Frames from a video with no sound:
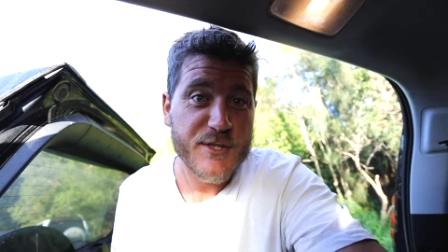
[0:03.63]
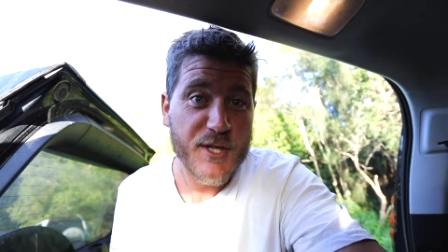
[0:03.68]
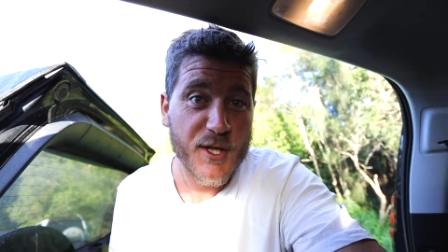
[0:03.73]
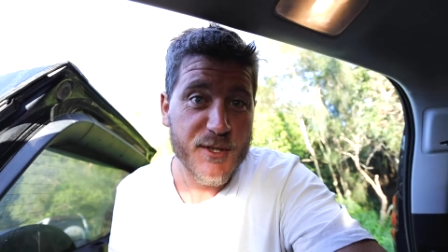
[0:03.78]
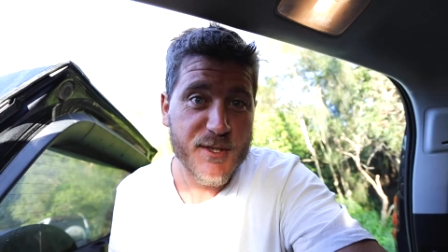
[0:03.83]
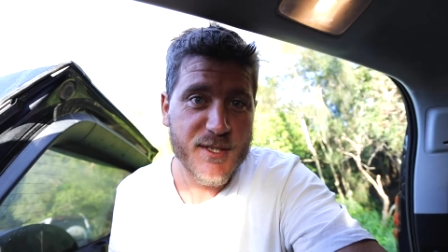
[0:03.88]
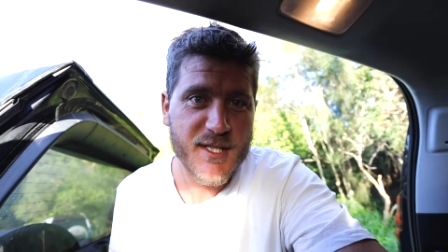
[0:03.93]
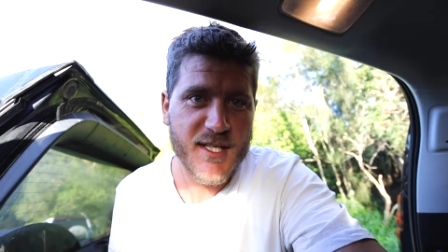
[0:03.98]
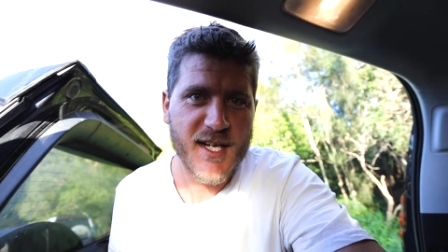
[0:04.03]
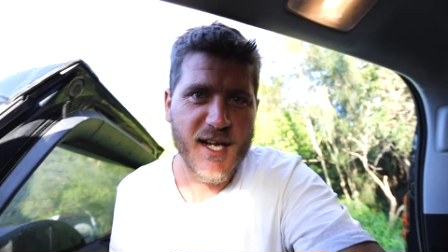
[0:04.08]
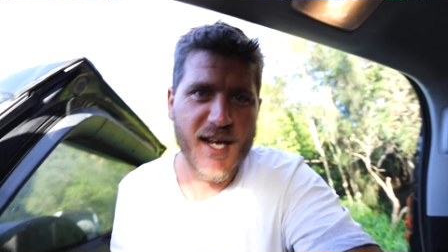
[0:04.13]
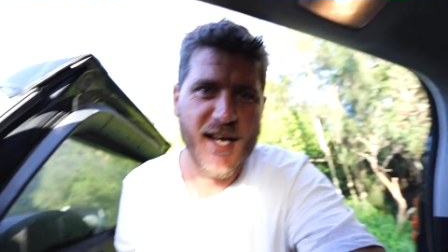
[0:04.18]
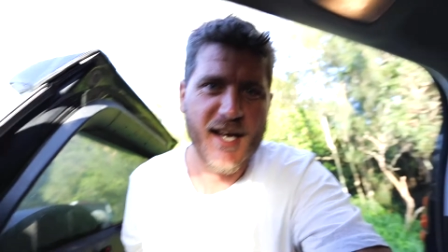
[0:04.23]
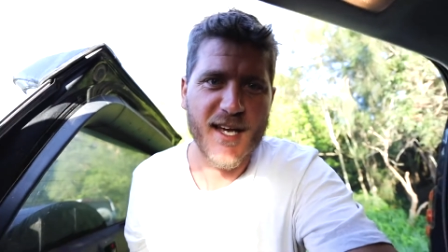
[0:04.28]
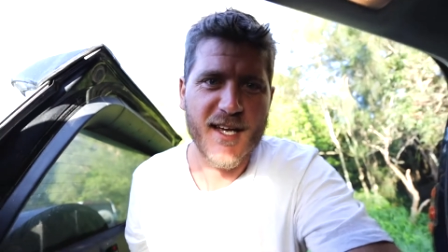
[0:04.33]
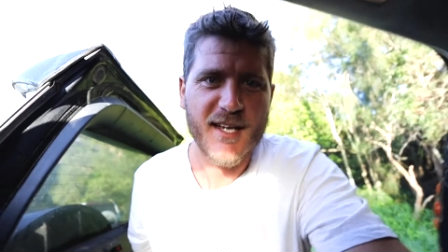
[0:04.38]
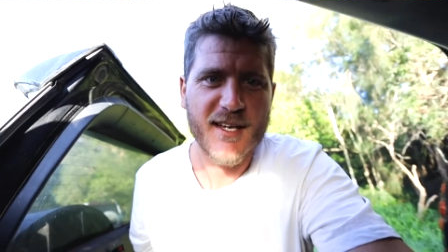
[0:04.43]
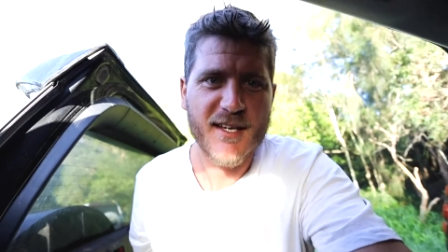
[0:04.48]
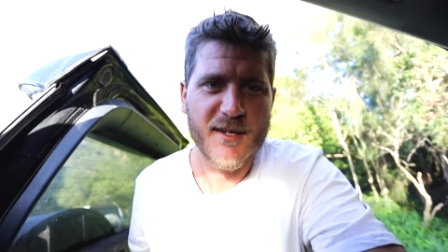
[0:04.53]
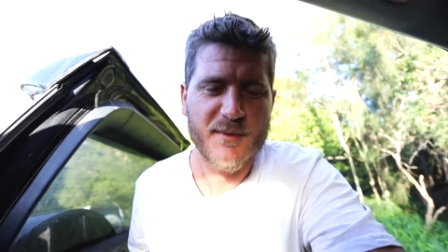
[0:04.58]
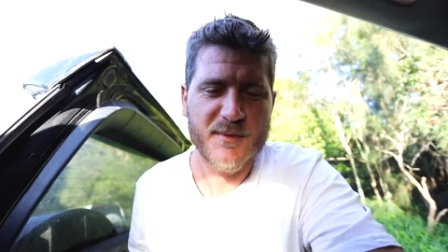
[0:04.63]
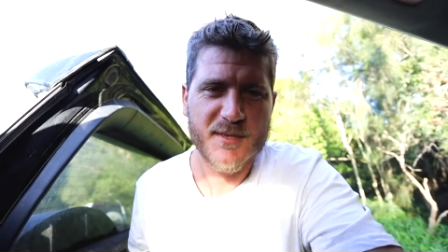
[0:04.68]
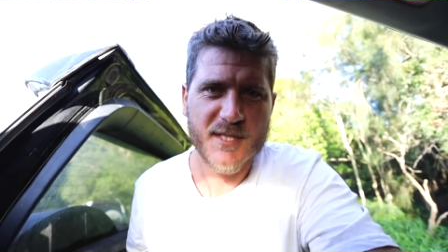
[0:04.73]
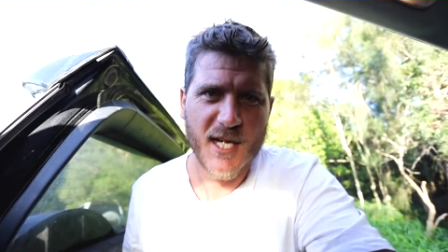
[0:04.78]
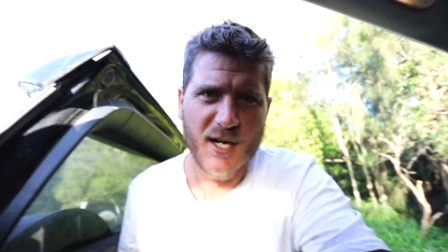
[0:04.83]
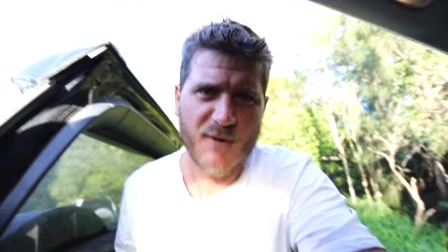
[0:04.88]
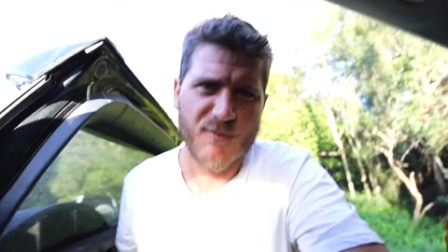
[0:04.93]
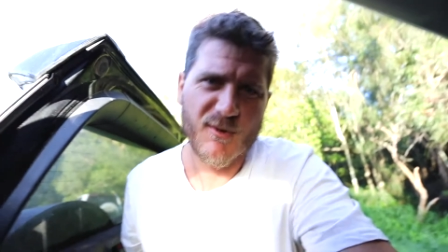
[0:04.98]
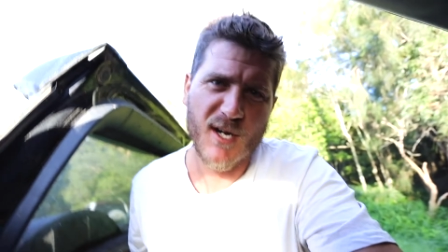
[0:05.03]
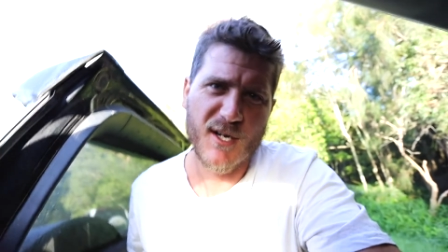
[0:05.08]
So today I'm just
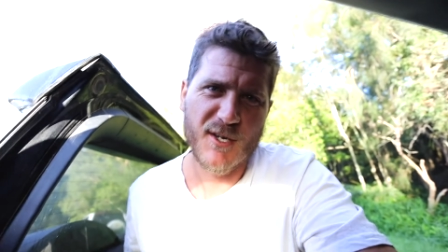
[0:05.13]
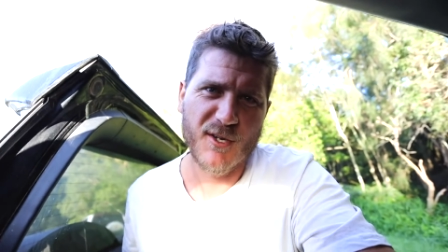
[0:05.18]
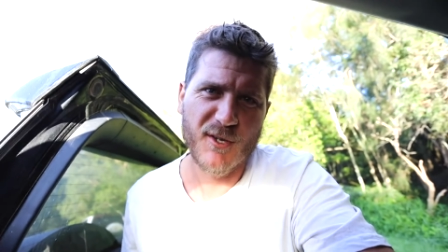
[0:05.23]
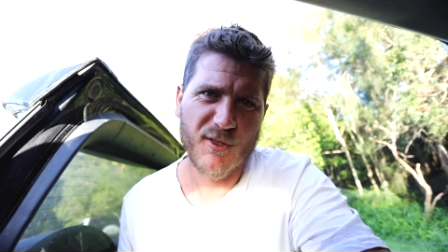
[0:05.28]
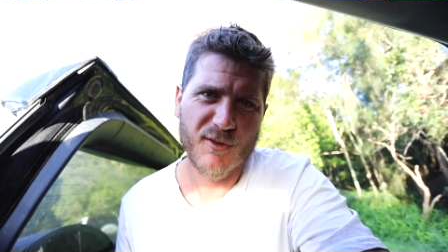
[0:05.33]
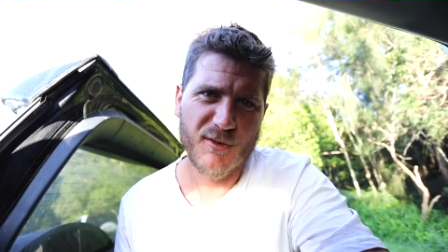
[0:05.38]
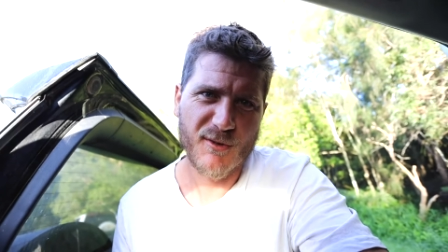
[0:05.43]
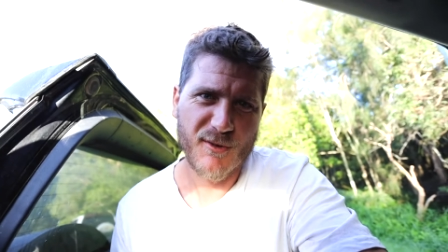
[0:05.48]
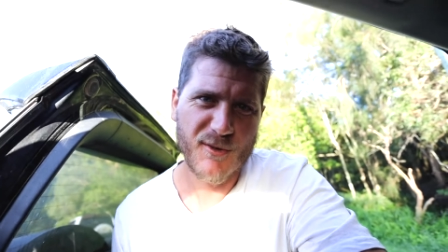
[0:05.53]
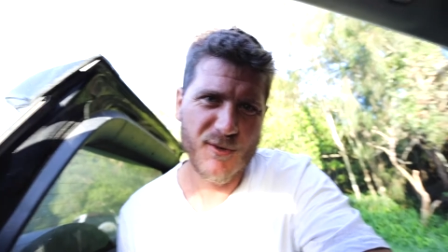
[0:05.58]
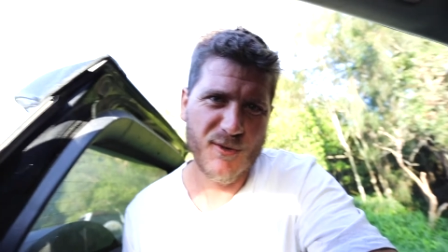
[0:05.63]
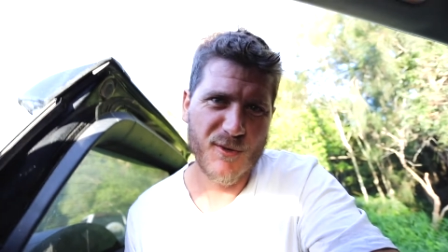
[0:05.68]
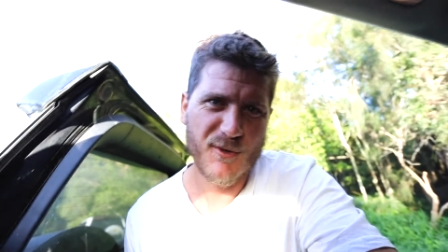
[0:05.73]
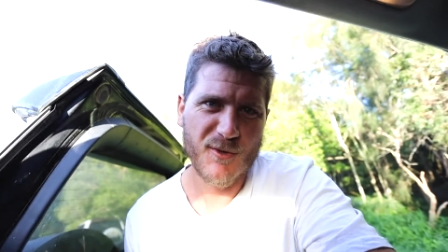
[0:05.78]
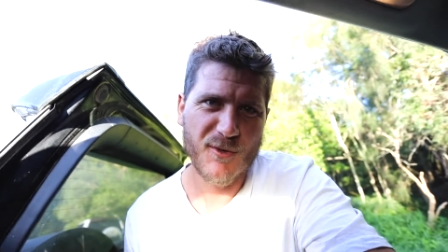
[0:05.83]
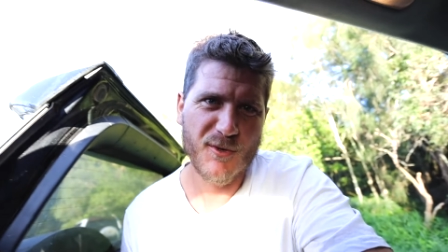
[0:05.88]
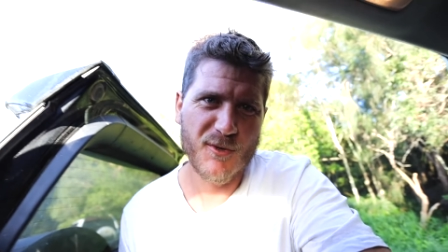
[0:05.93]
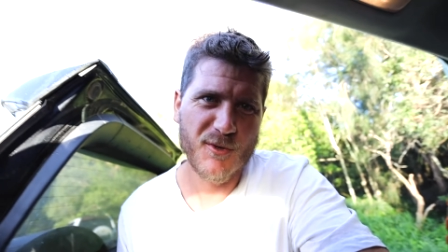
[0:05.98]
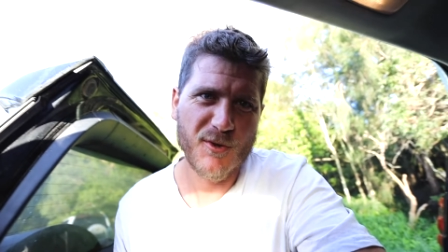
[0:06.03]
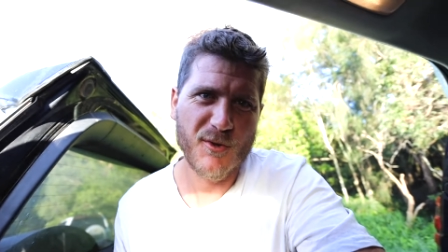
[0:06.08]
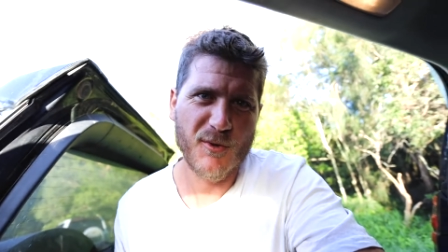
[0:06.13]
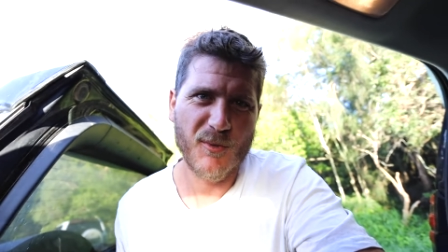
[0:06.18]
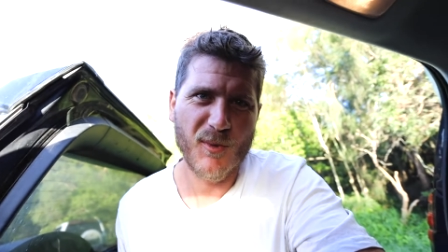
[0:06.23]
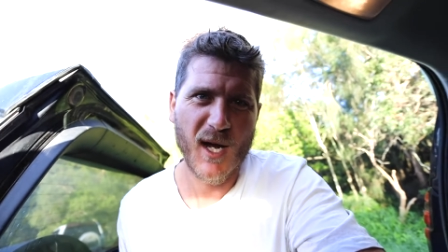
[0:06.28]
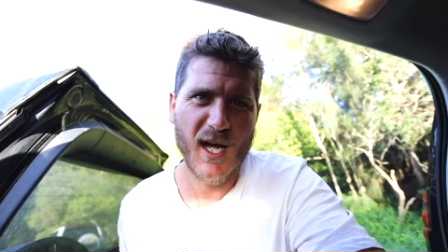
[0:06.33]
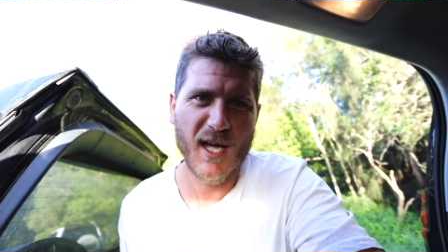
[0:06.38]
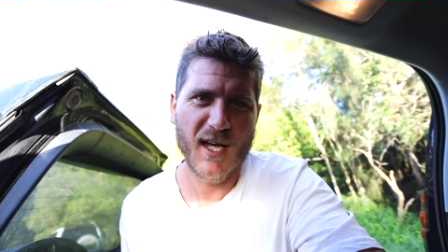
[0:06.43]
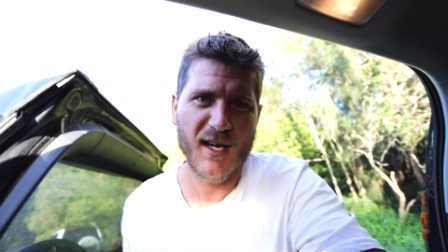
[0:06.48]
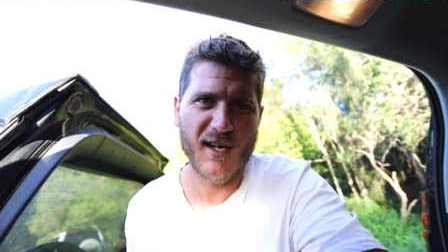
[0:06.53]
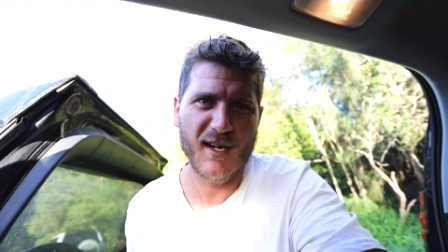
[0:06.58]
going to run you through the
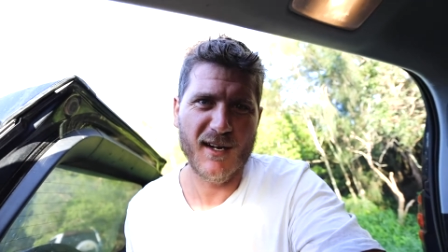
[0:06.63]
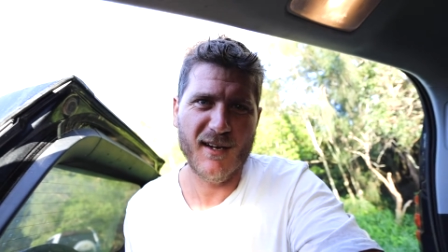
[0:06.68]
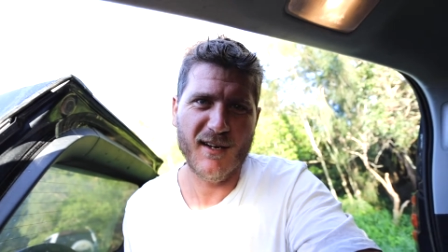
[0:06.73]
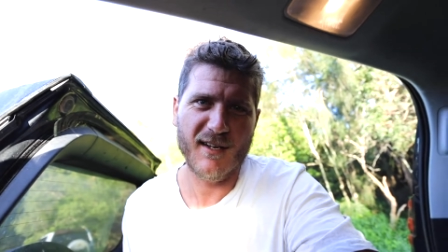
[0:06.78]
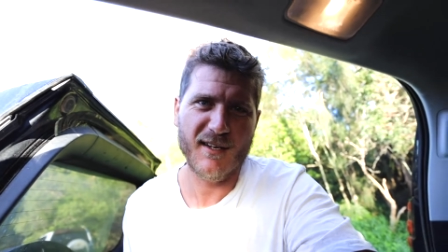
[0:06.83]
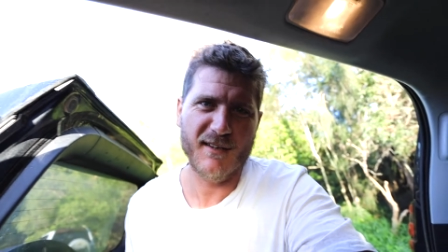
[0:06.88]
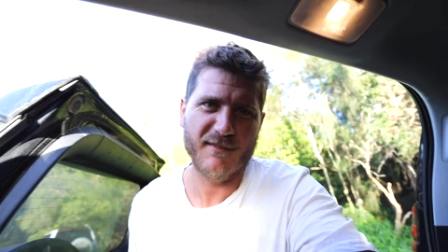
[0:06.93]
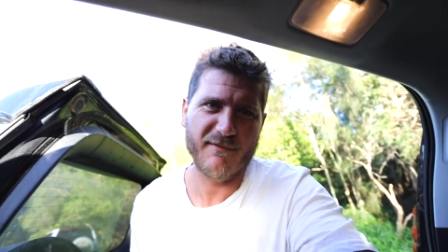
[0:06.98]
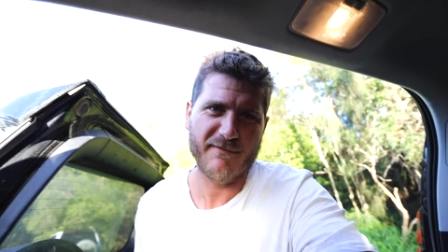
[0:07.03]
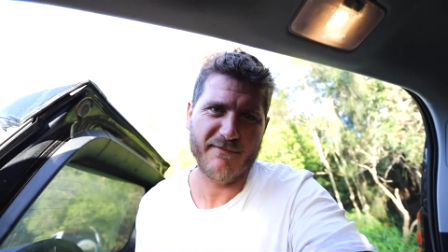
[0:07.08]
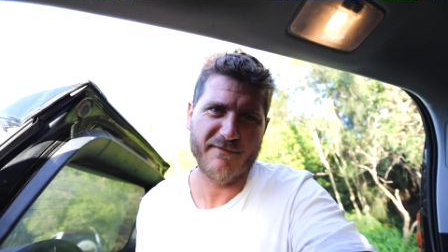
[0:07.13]
way I